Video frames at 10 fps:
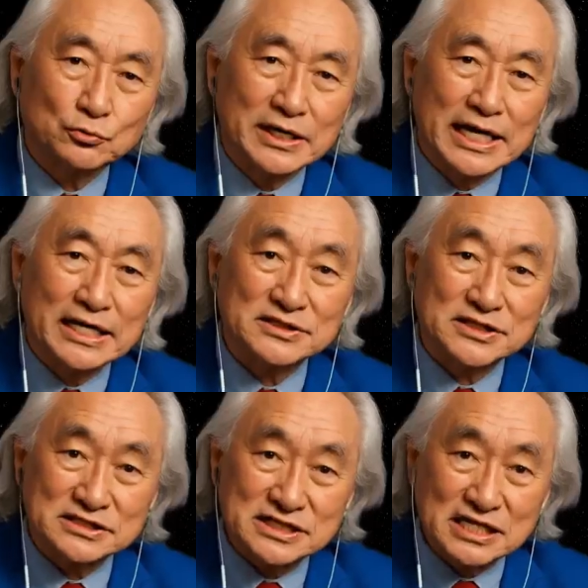star goes
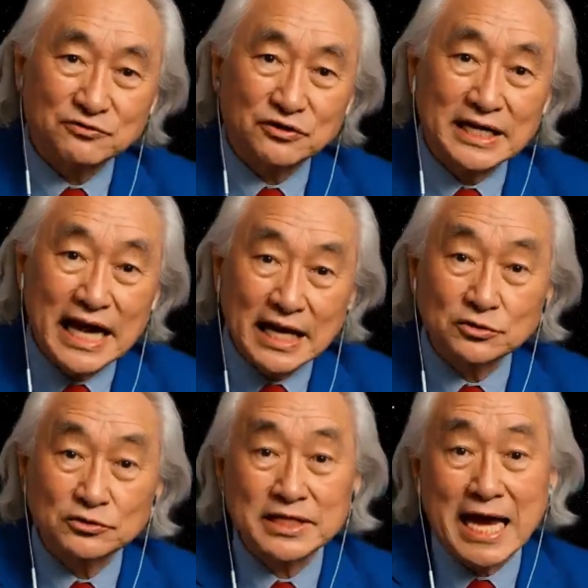supernova
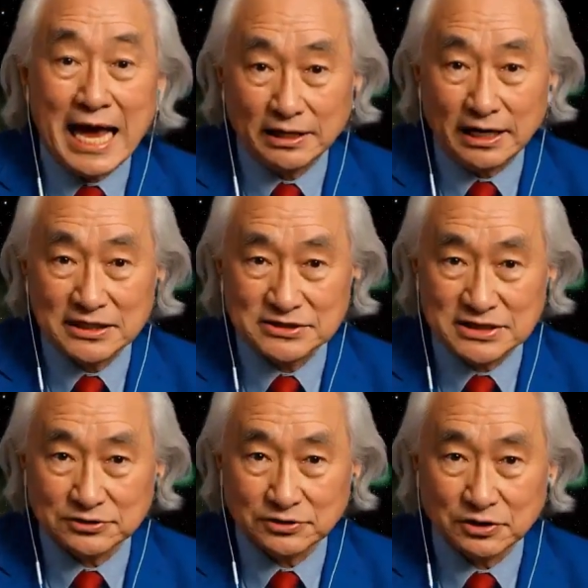and blasts
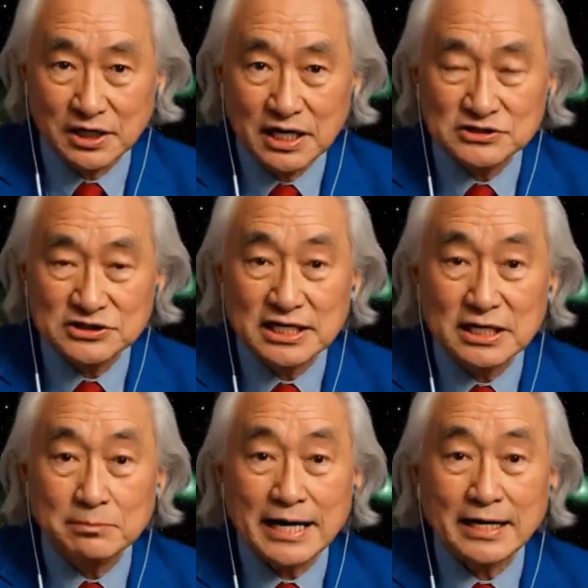these metals
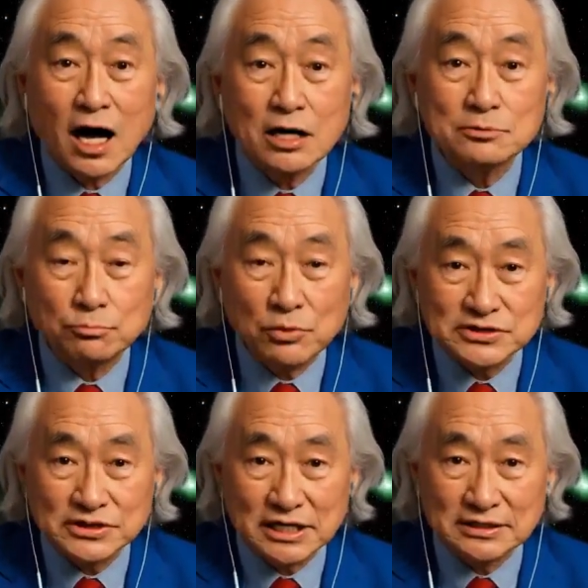out into the
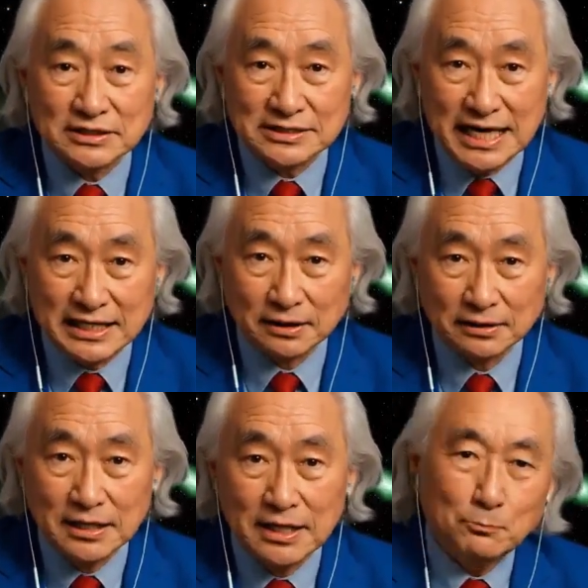surrounding area
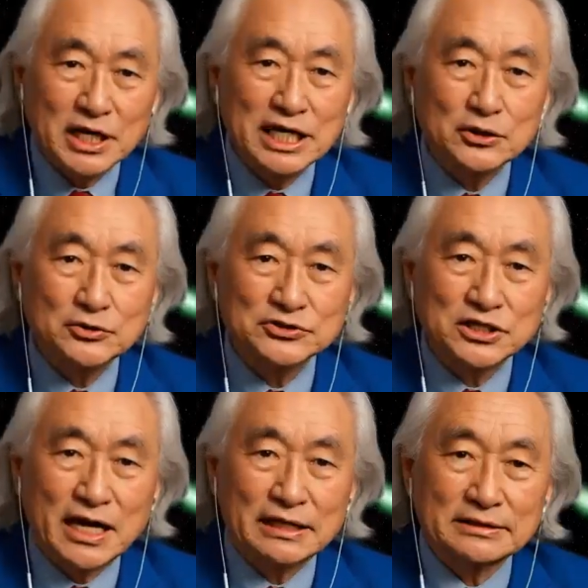of space,
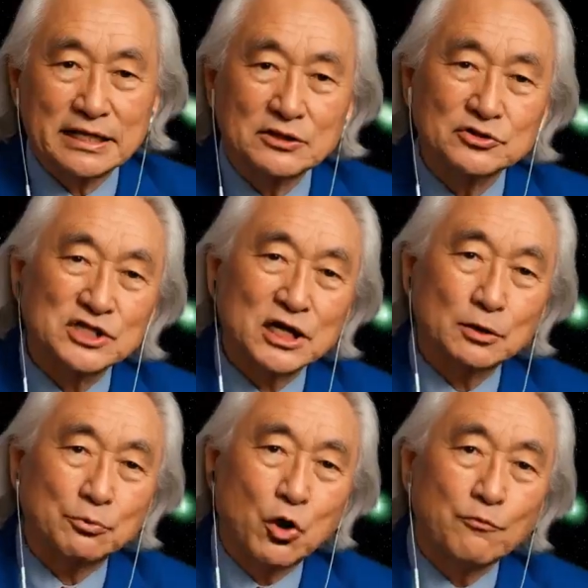where it gets pulled in
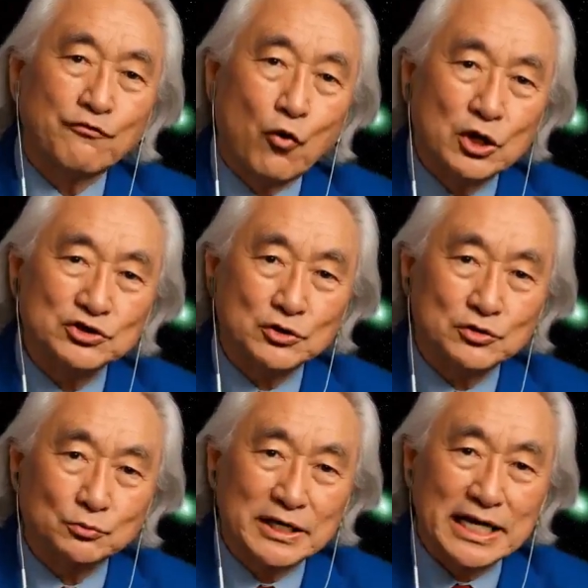by new stars
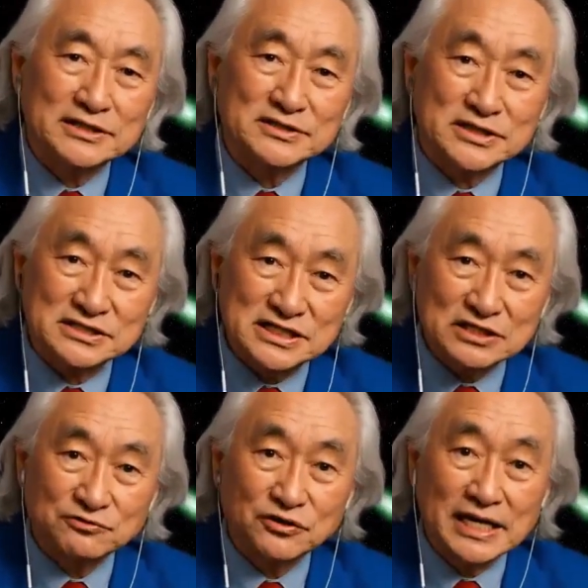that are beginning to
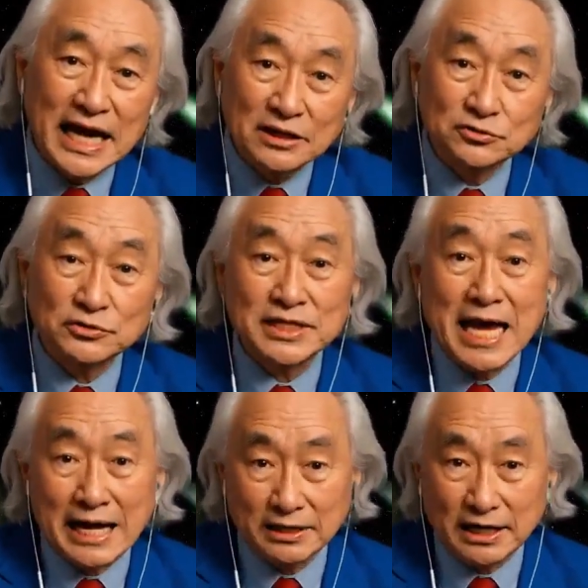form their own
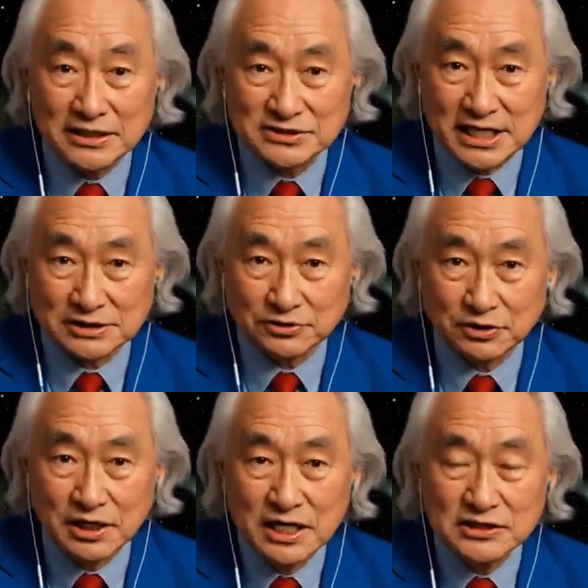planetary disk,
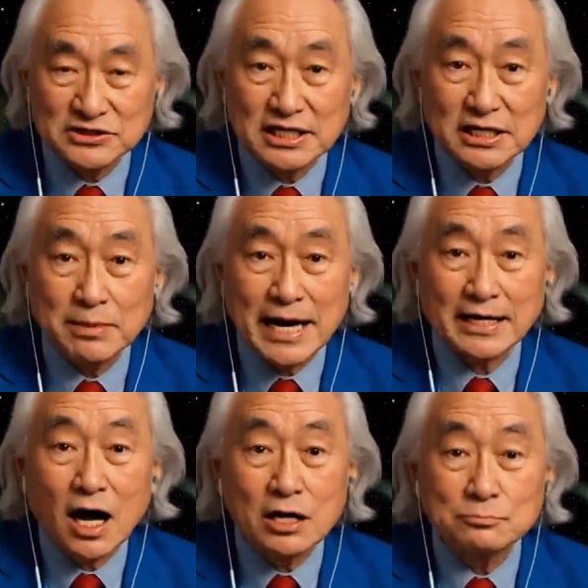and then the
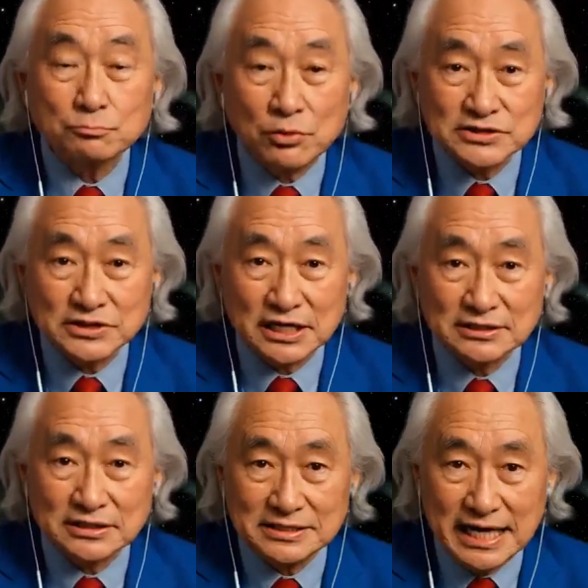process
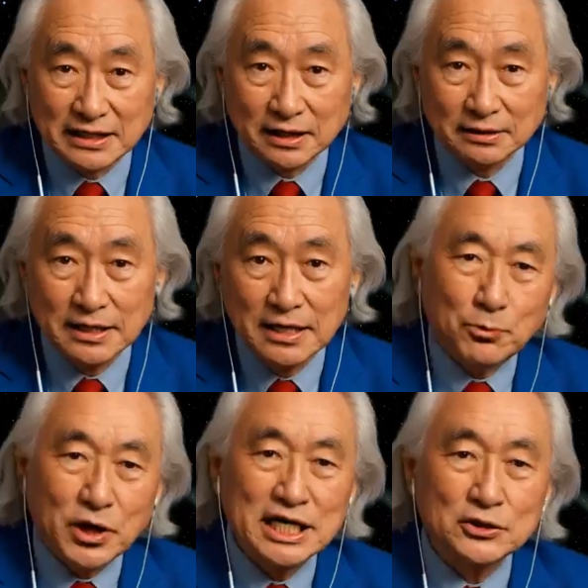repeats.
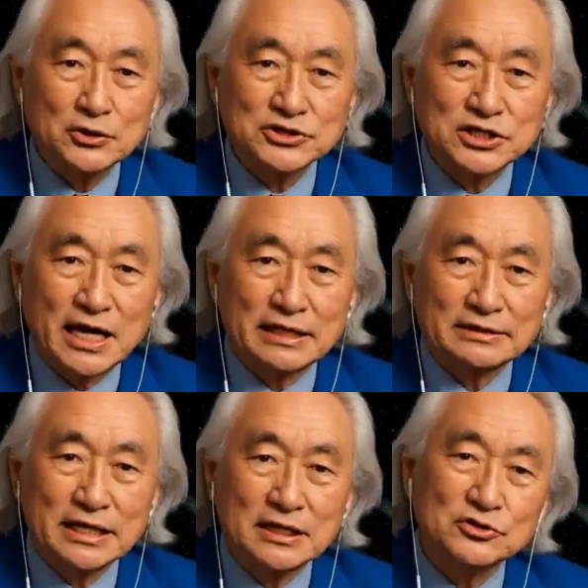So because nickel and
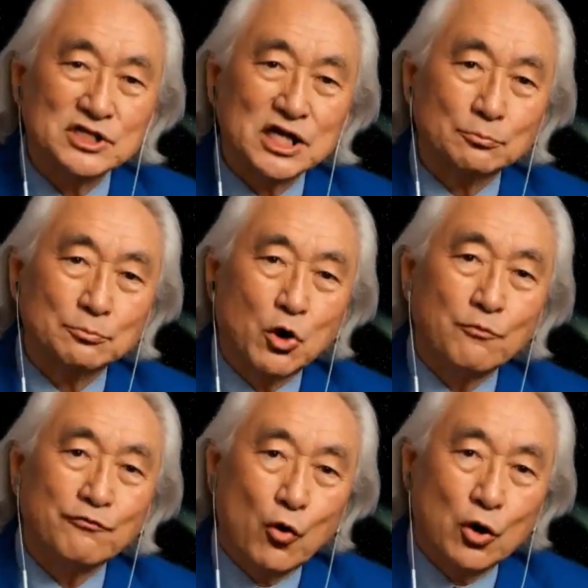iron come from the
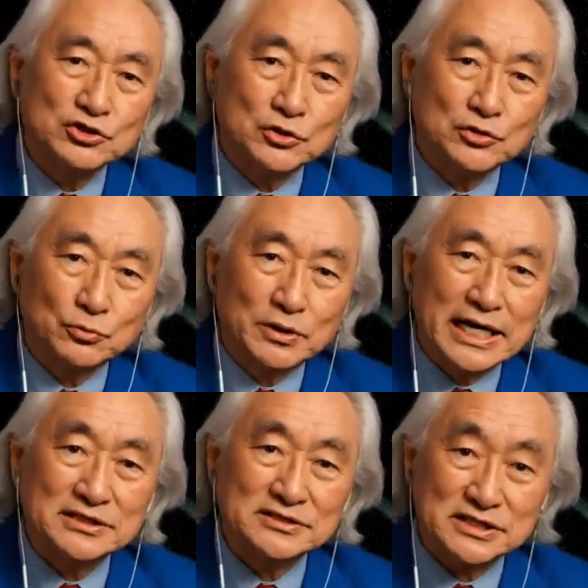same place, they're
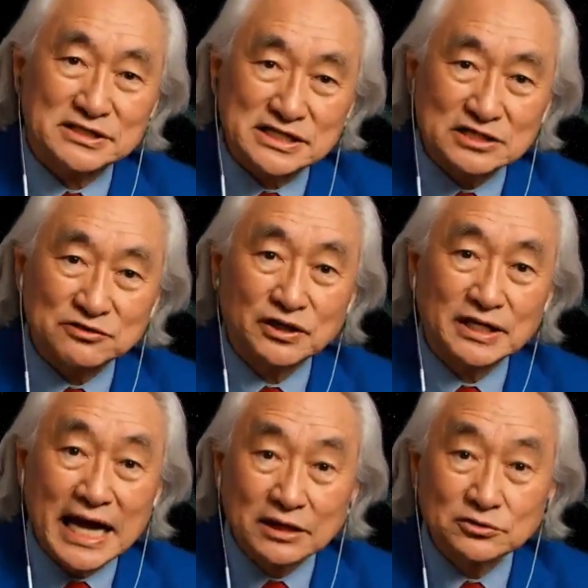typically found
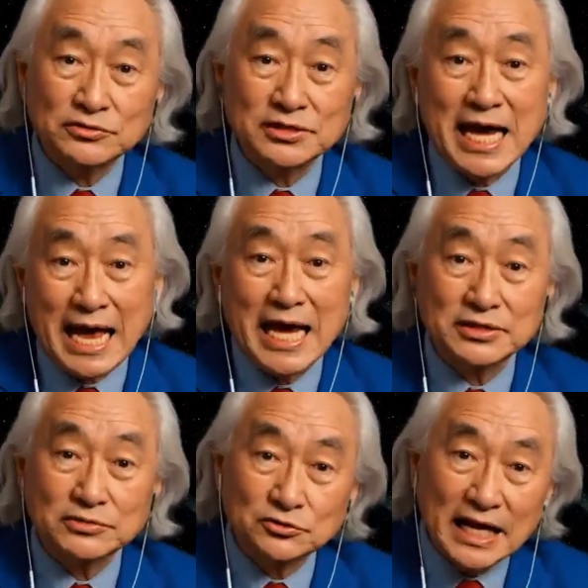together in
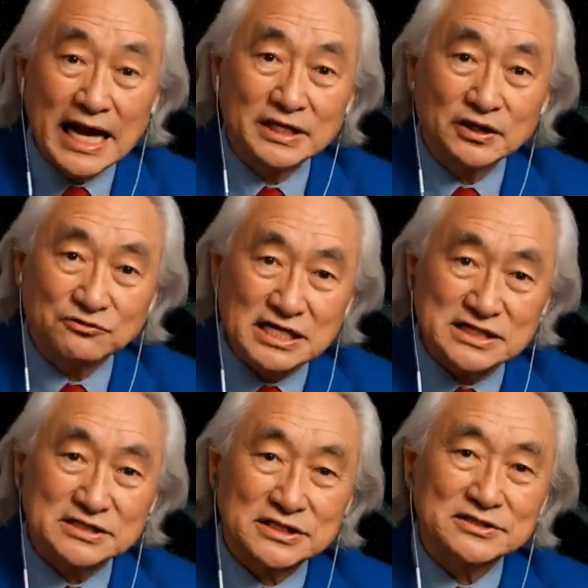planets, moons,
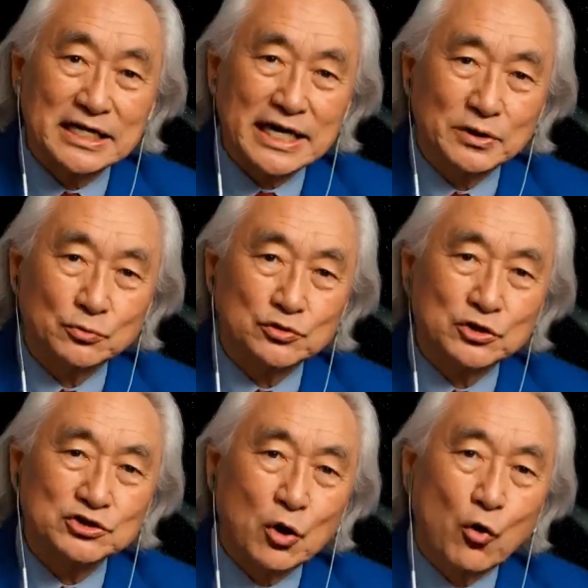asteroids,
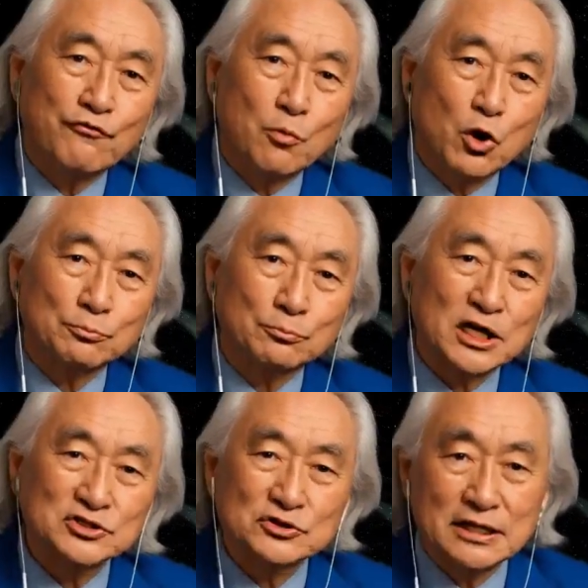and
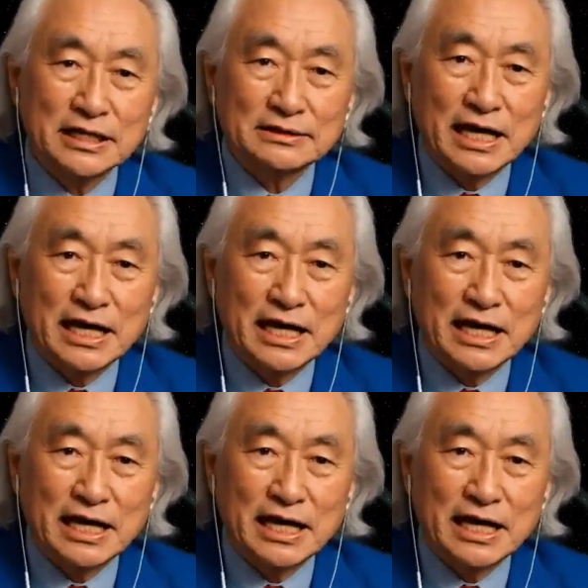comets.